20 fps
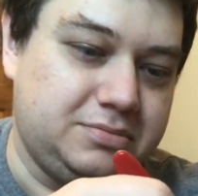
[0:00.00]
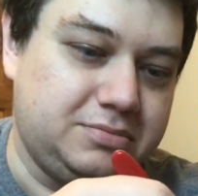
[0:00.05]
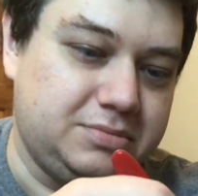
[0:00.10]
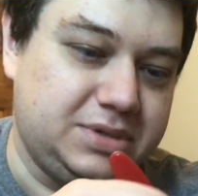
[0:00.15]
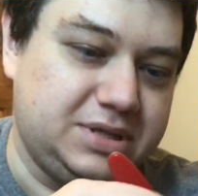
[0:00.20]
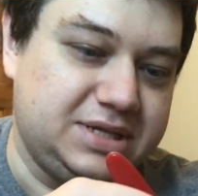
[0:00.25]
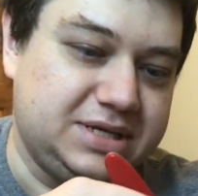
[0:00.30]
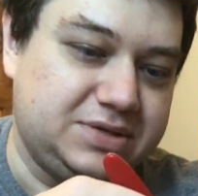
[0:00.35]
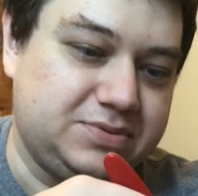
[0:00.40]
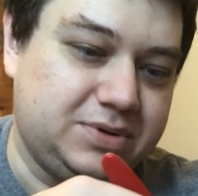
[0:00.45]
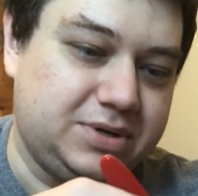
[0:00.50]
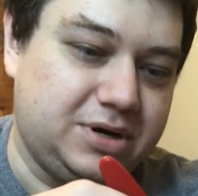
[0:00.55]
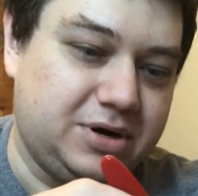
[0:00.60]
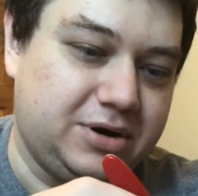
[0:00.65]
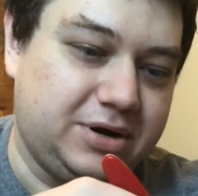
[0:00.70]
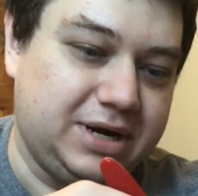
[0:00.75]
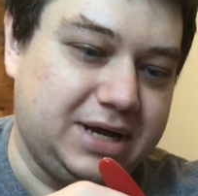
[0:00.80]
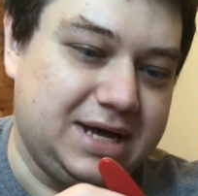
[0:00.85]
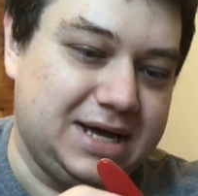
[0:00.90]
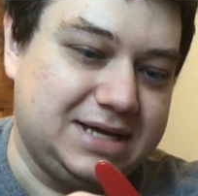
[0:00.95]
But this one
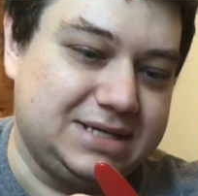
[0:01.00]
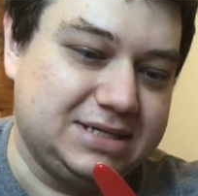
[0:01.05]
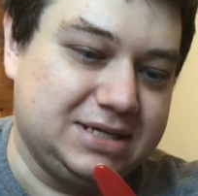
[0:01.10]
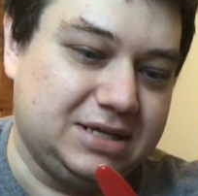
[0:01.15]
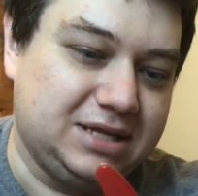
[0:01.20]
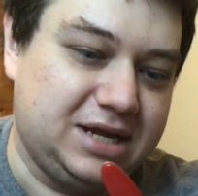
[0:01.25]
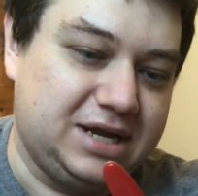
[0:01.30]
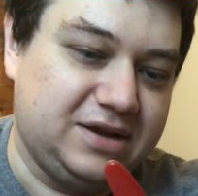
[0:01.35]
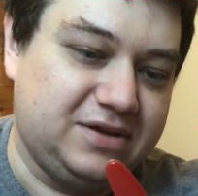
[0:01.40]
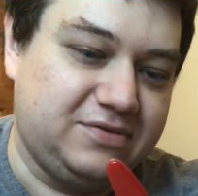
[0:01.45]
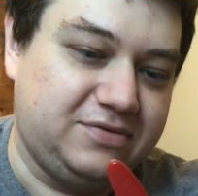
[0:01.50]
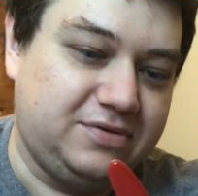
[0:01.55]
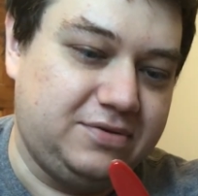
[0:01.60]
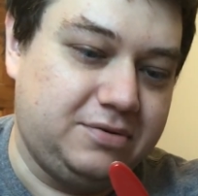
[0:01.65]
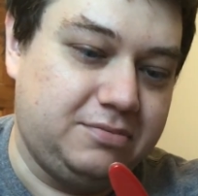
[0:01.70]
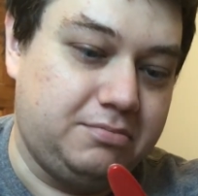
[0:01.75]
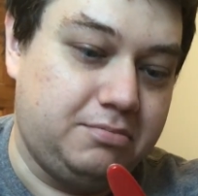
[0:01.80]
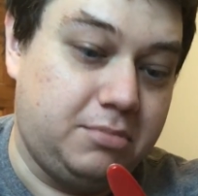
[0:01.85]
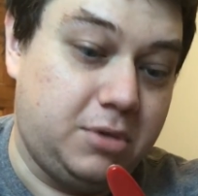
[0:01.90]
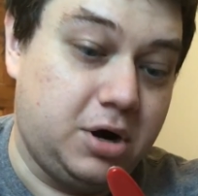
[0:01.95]
already has a lot of
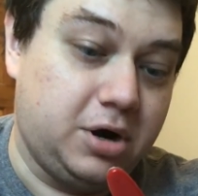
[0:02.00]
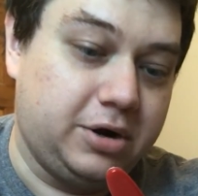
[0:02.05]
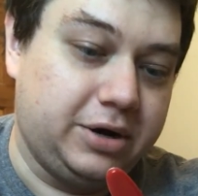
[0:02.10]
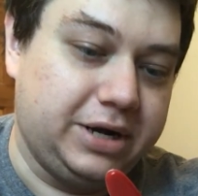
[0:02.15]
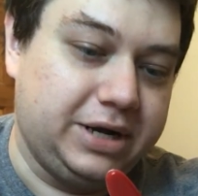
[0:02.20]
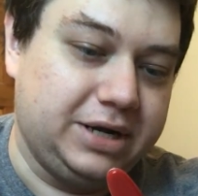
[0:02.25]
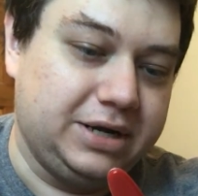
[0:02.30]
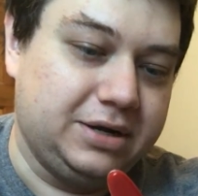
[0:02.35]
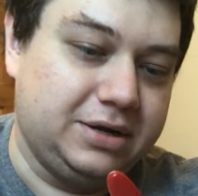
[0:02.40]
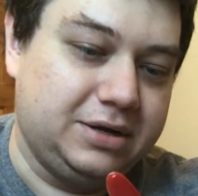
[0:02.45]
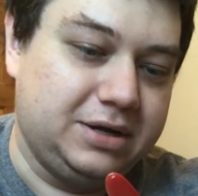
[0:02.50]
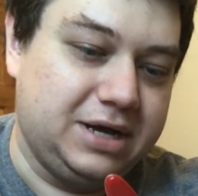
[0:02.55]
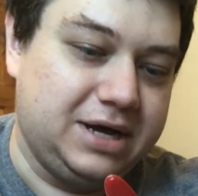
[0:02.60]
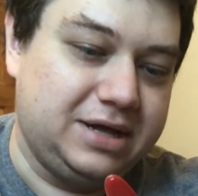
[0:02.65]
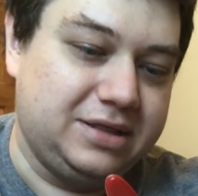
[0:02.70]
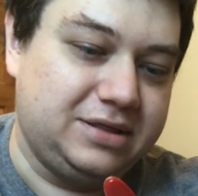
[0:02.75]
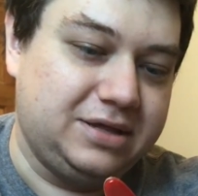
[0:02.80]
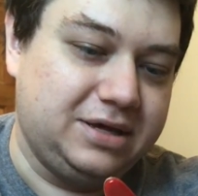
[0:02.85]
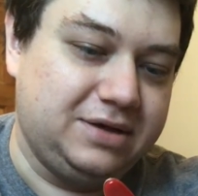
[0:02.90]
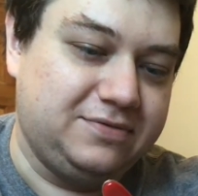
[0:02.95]
marring, I
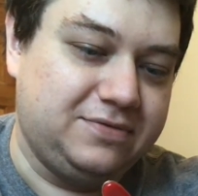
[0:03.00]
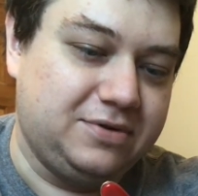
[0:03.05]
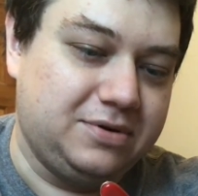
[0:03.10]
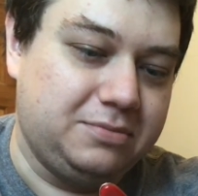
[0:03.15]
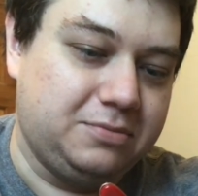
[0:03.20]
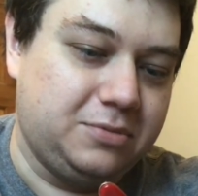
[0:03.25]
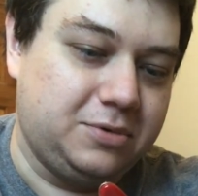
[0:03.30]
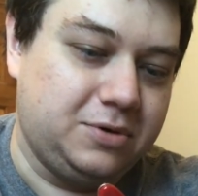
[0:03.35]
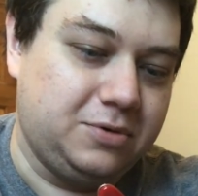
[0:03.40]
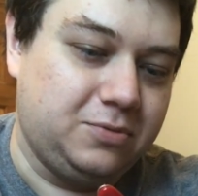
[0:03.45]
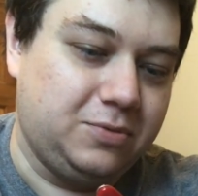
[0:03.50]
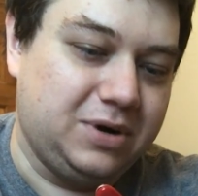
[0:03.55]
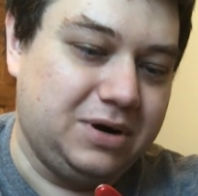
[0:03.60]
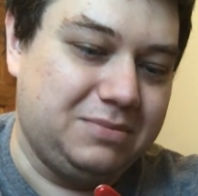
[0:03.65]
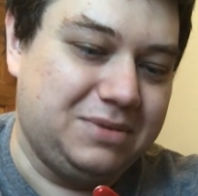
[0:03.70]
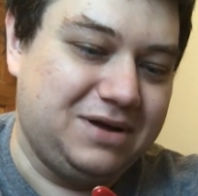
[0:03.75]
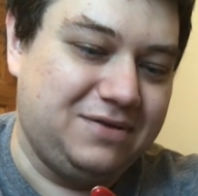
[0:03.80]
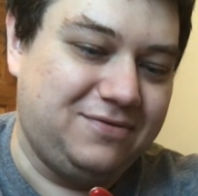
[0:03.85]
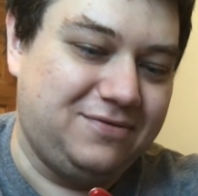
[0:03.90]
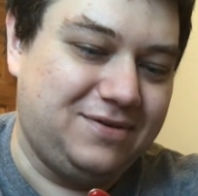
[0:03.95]
think, from where
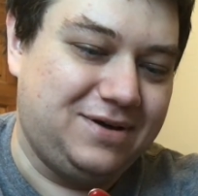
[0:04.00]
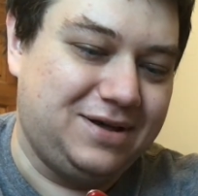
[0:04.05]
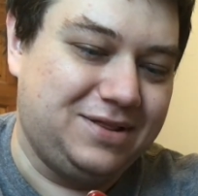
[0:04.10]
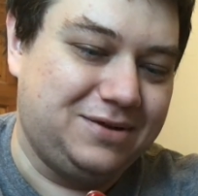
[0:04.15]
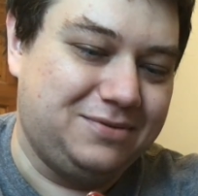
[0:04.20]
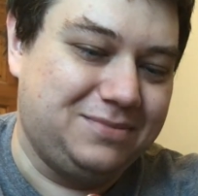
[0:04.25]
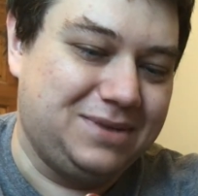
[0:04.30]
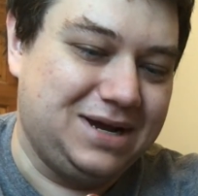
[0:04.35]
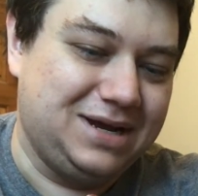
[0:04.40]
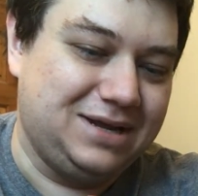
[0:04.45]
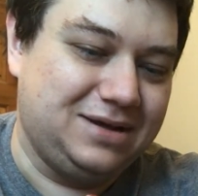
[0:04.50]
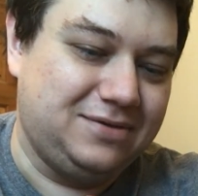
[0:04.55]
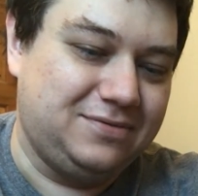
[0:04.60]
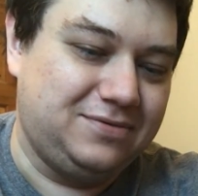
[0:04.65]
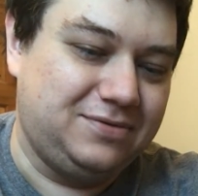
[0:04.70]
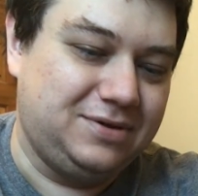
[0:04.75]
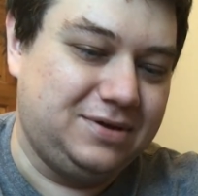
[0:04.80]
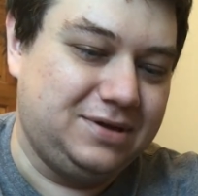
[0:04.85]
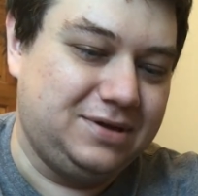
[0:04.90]
my father might have